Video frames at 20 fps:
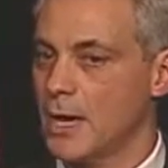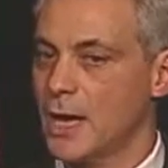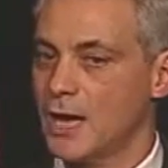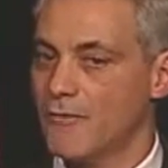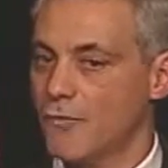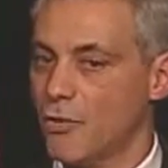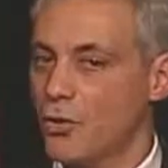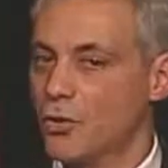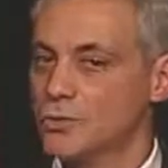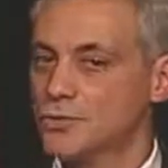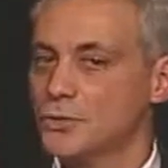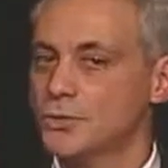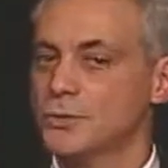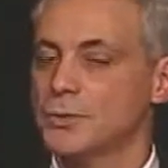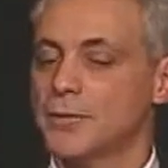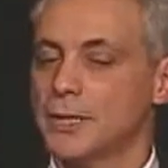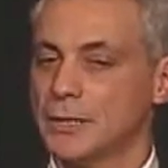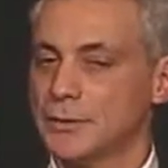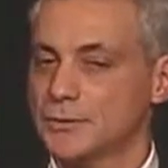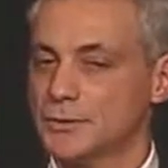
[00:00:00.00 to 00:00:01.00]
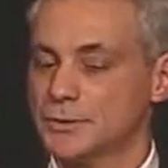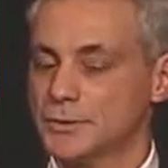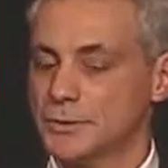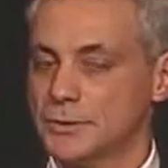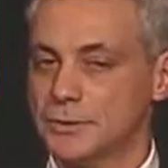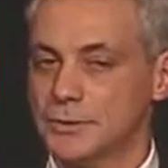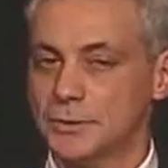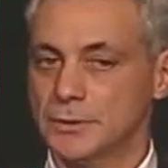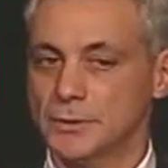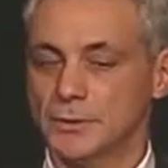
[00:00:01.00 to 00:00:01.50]
I've also
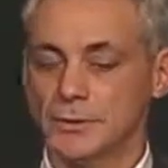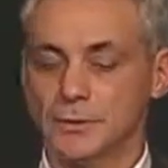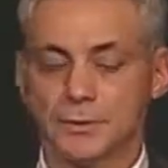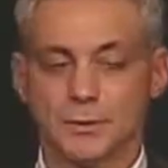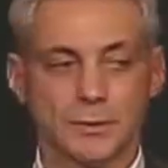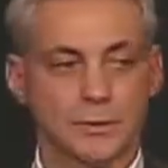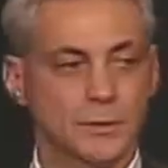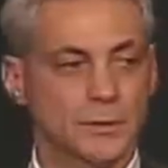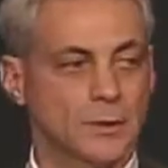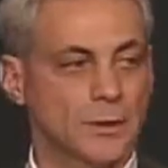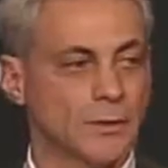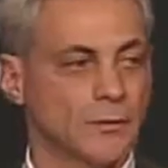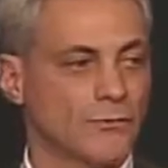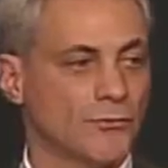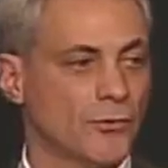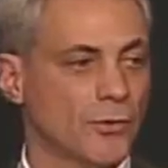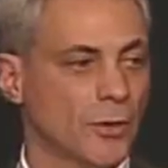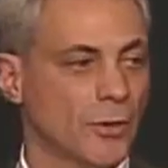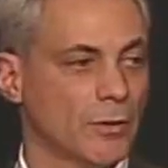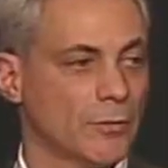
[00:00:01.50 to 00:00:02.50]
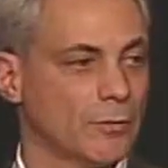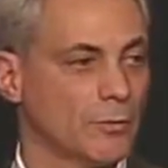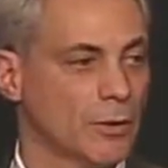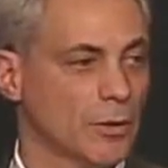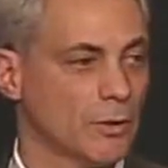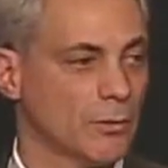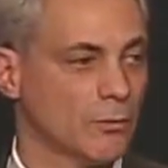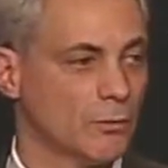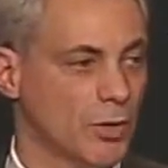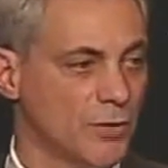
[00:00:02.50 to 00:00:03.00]
announced for our
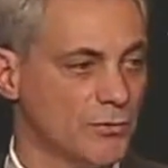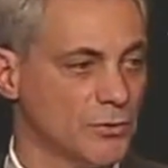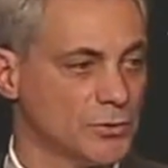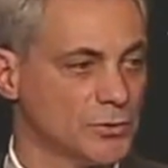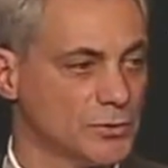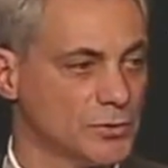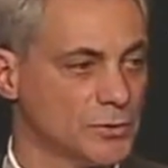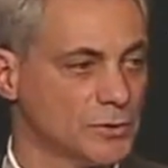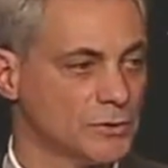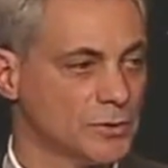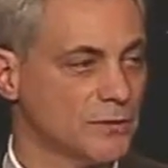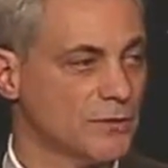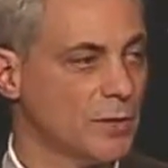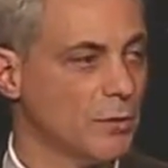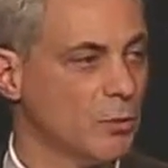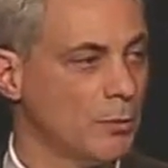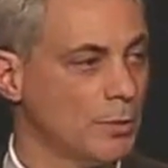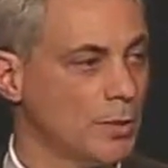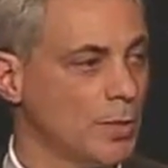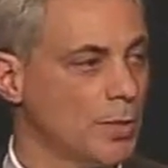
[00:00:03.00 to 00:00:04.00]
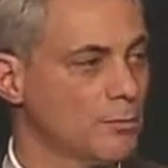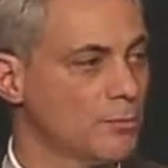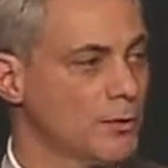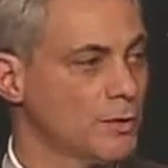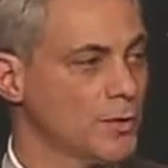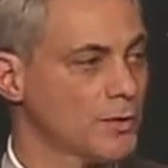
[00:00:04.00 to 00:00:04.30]
rivers that they will become the